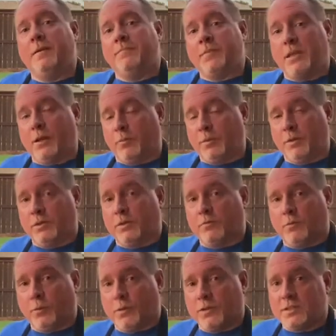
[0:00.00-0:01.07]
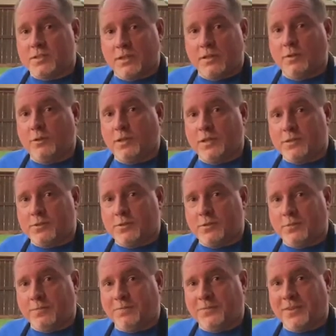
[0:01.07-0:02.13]
and I'll be looking forward to seeing you again
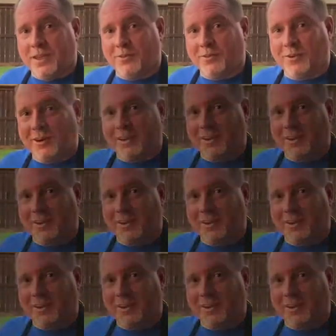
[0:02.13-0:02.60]
soon. Have a great